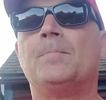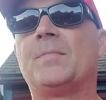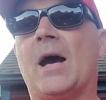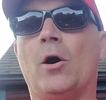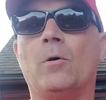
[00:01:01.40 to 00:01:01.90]

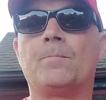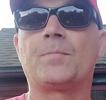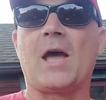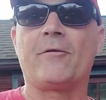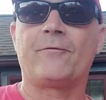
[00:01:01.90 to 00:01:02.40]
Now,
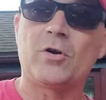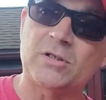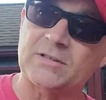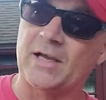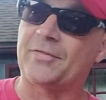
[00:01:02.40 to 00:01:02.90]
at
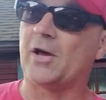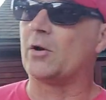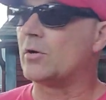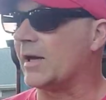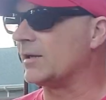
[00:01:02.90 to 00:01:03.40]
first I thought,
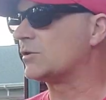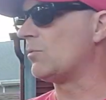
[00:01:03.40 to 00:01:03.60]
okay, so